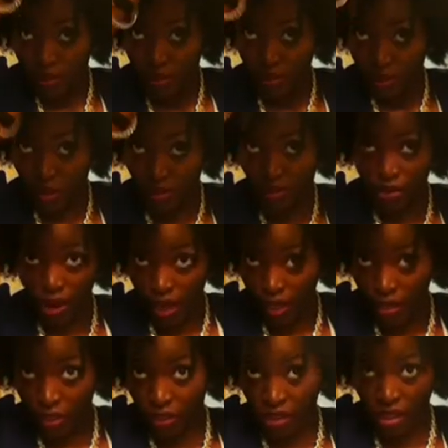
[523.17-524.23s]
the front,
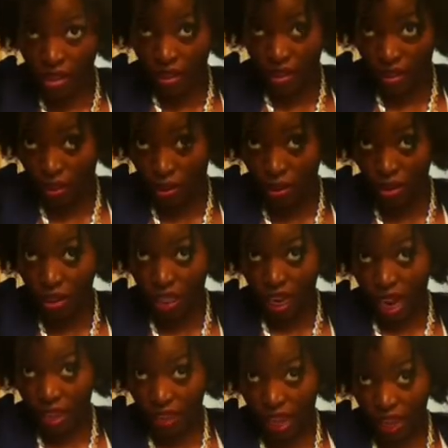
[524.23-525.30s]
the look that
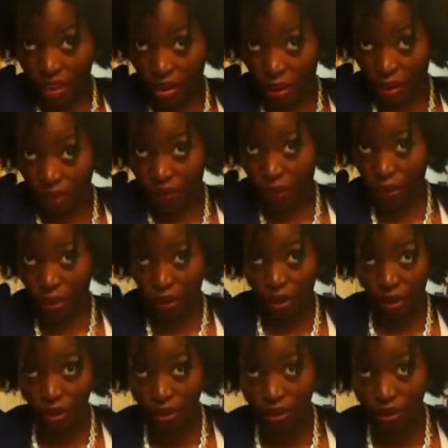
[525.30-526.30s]
I like going for,